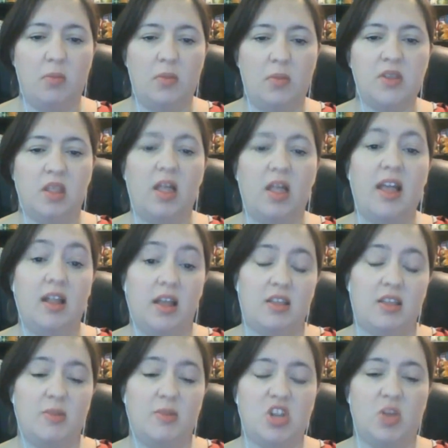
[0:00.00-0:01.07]
like
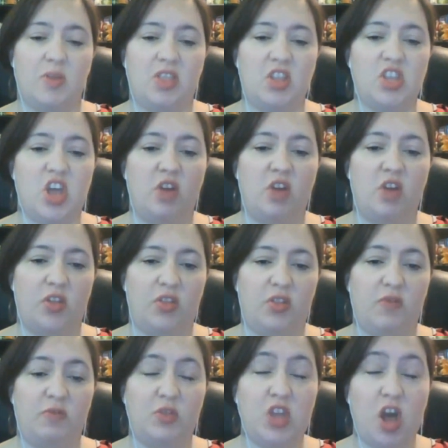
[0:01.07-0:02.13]
especially with the
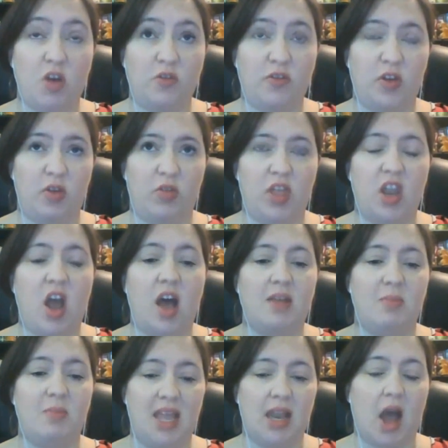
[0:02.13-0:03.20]
tofu, the
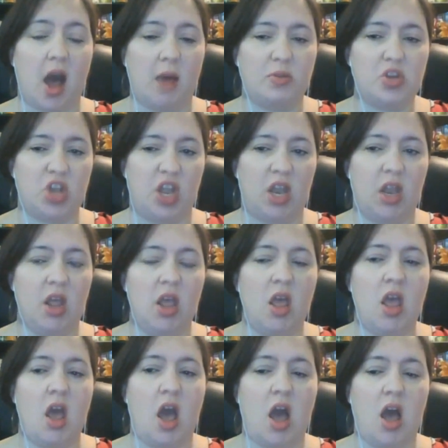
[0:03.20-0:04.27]
non-meat option.
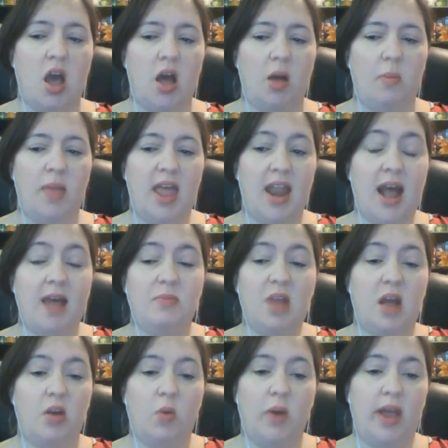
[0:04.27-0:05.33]
And I'm
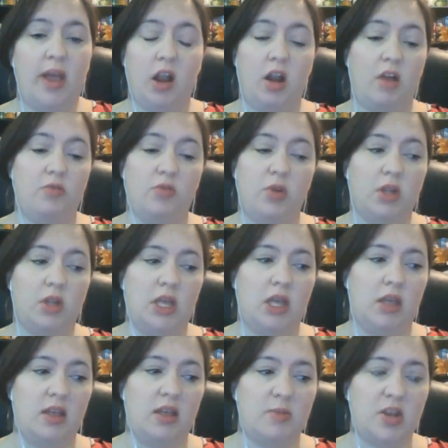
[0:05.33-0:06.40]
not aware of
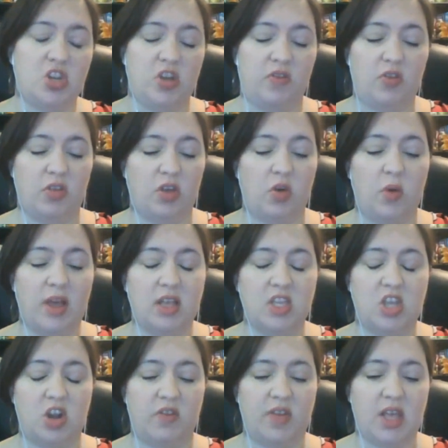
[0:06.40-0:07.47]
really, especially for the quick
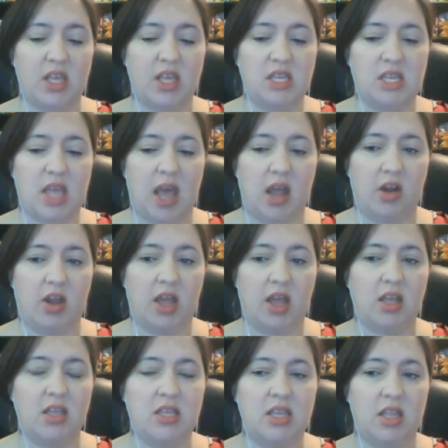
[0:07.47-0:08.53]
service
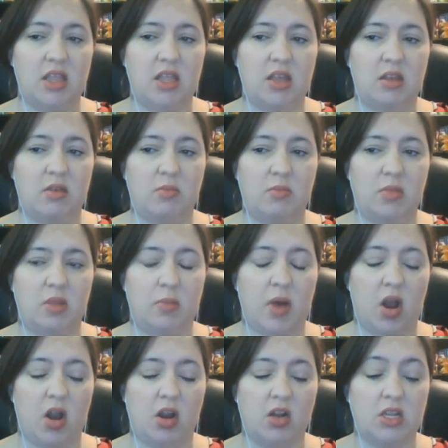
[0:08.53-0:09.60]
areas in the
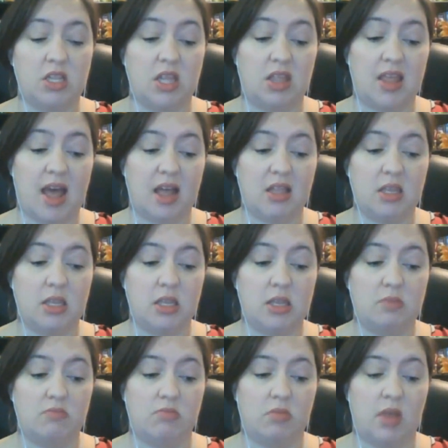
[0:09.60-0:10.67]
parks, that's
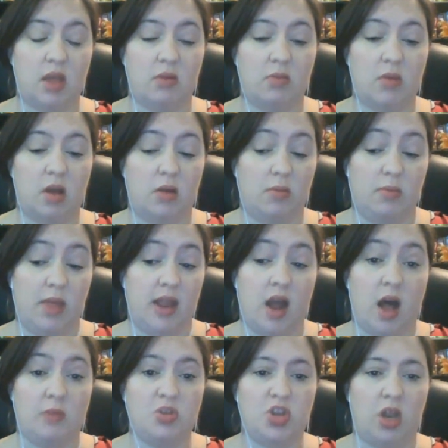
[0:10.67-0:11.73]
an
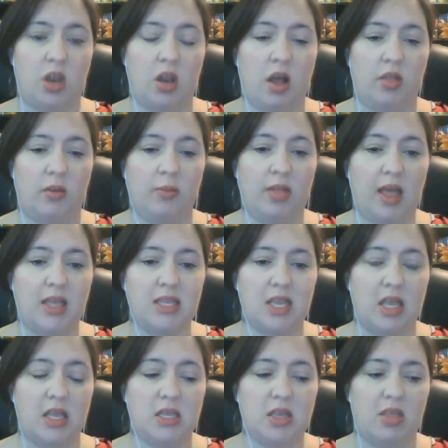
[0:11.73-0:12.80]
option other
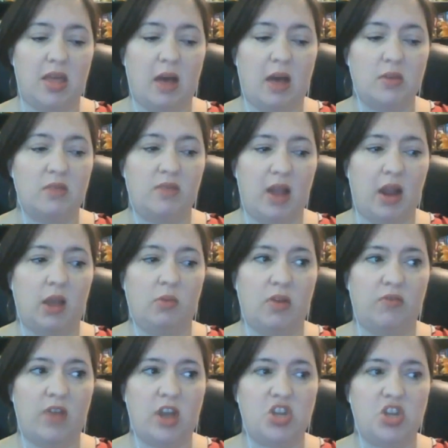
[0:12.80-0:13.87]
places. So that was very
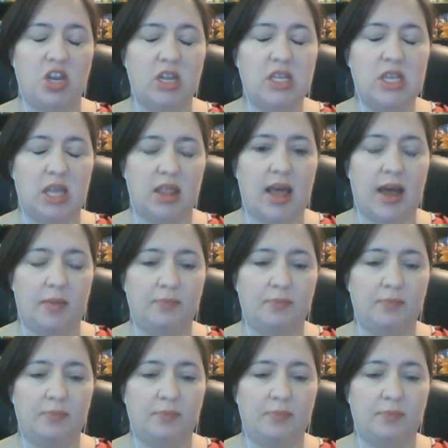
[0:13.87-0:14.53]
refreshing to see that.